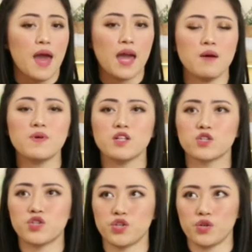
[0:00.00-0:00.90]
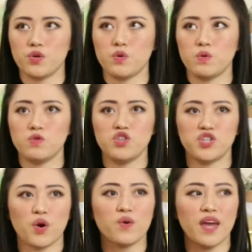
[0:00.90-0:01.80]
able to
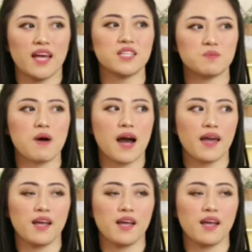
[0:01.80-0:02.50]
showcase my